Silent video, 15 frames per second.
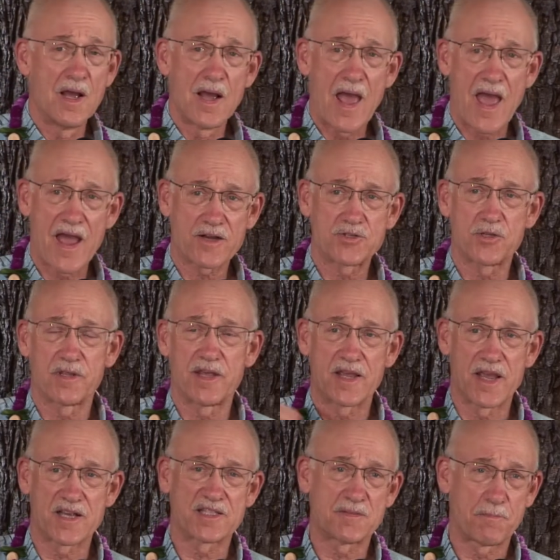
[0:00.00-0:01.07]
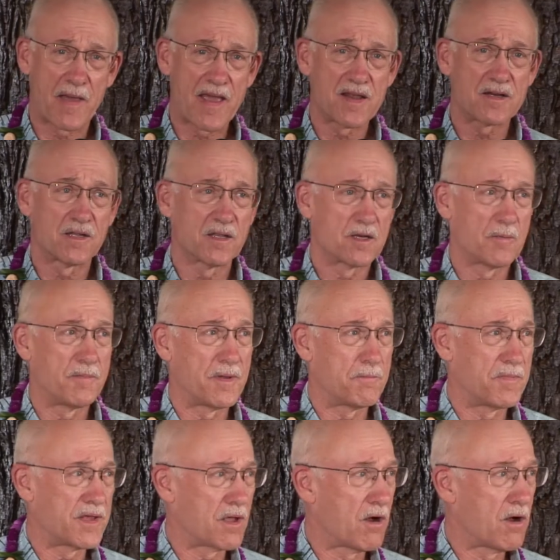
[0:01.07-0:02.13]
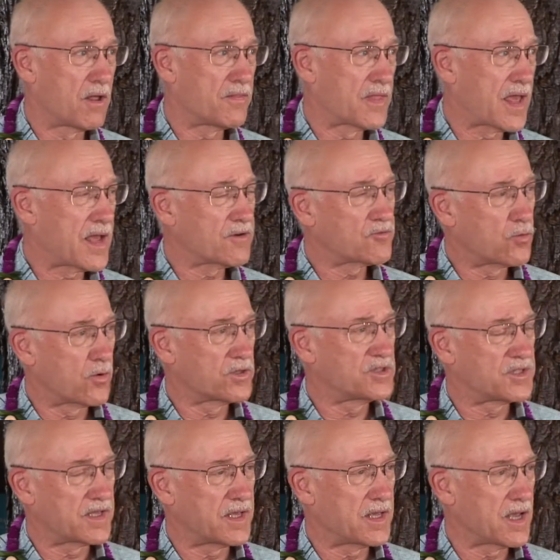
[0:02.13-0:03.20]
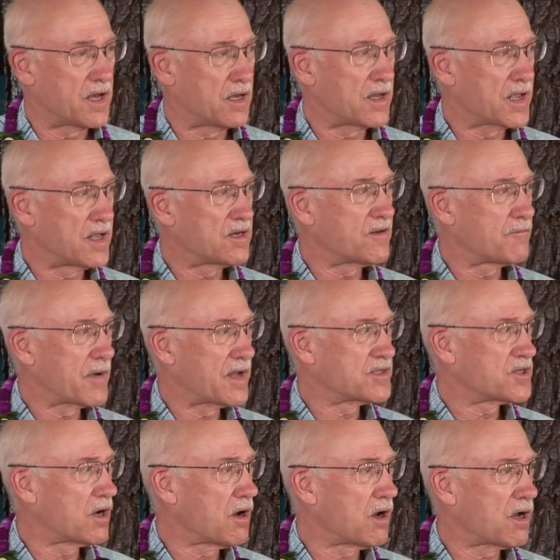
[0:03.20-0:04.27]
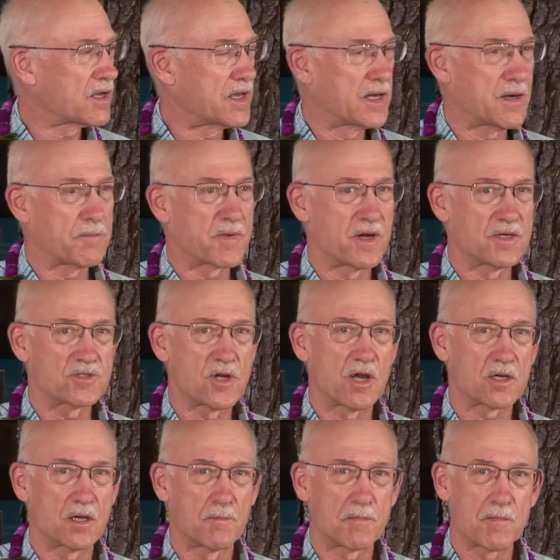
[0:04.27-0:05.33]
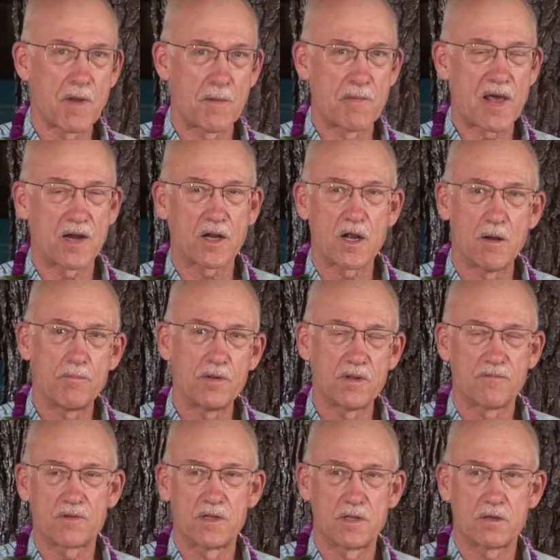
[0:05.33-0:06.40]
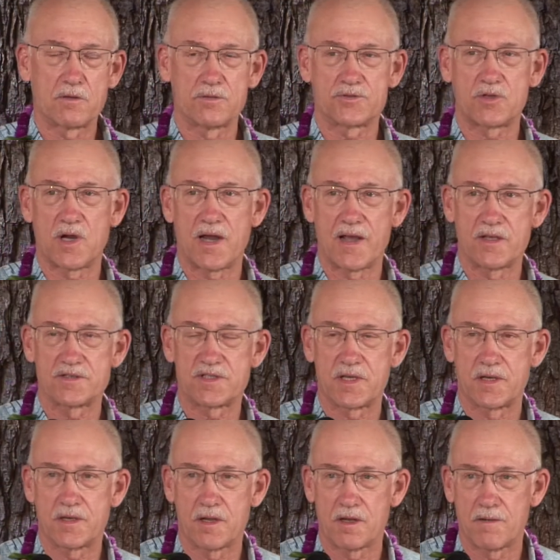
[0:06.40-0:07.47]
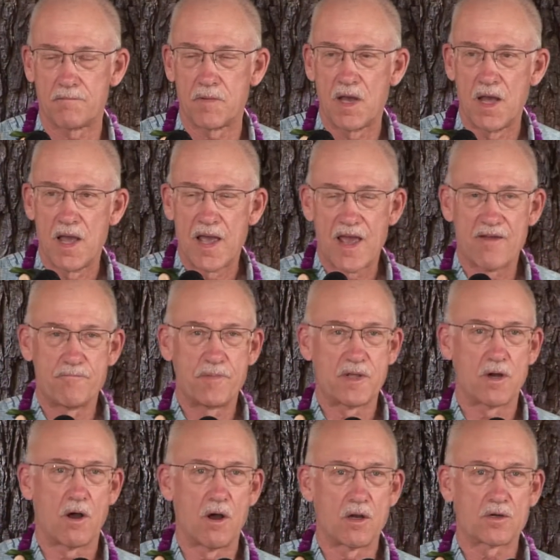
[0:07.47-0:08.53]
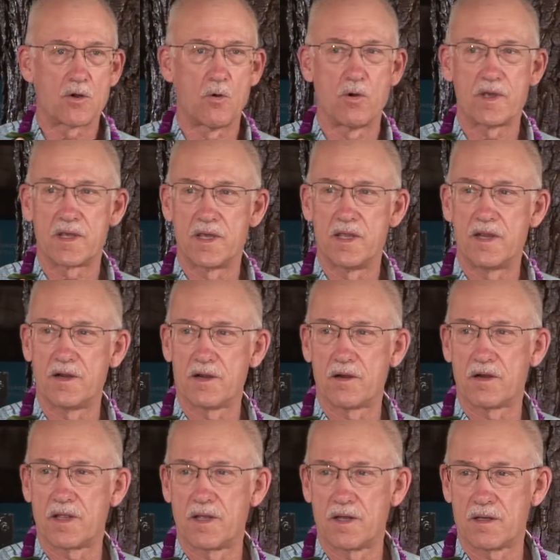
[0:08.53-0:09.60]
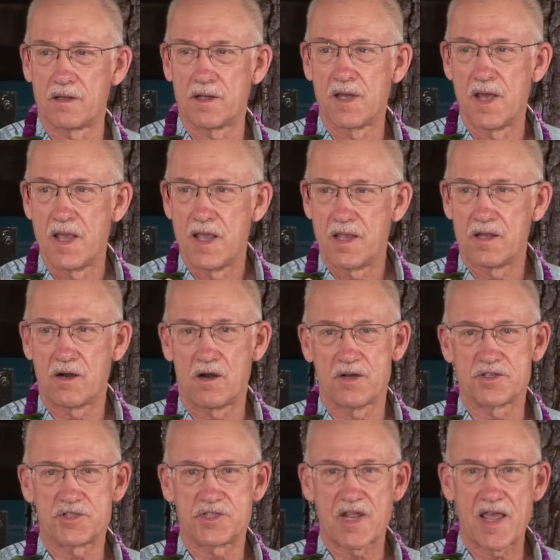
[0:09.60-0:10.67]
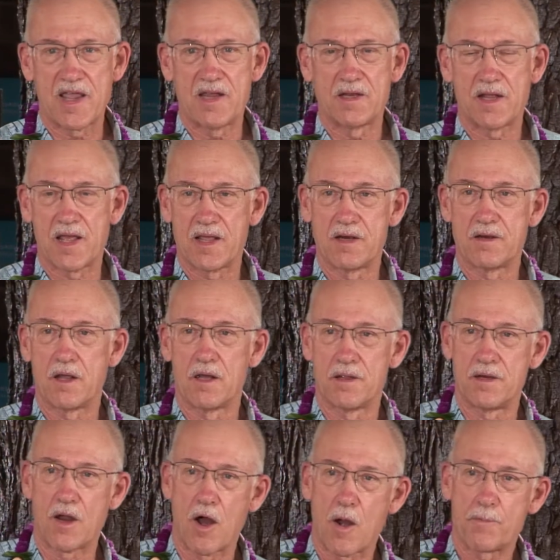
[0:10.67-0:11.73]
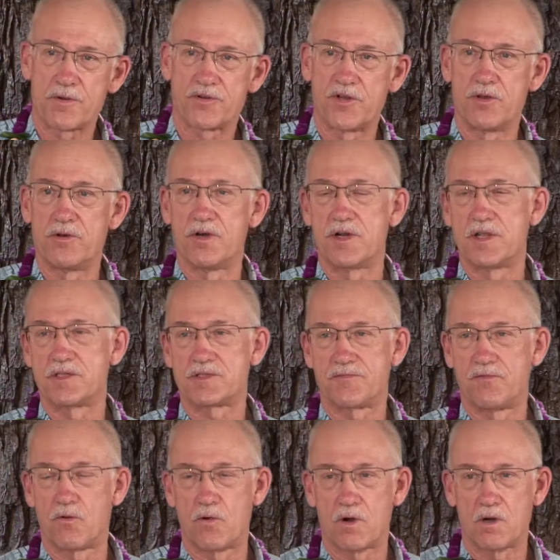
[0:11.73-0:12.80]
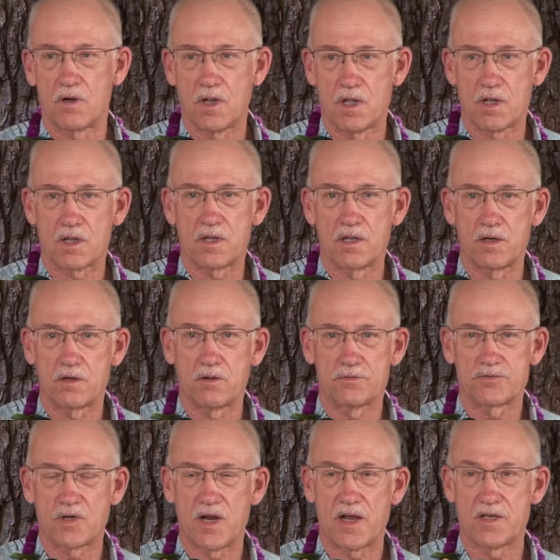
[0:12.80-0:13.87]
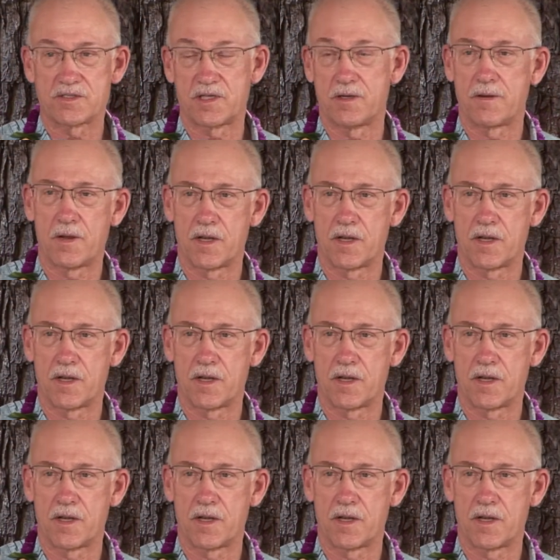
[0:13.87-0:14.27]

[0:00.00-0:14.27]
actually expand a little bit beyond that towards the end of my talk, and I'm going to talk about a couple of clinical trials that have been ongoing here in our state and opportunities for clinical trials and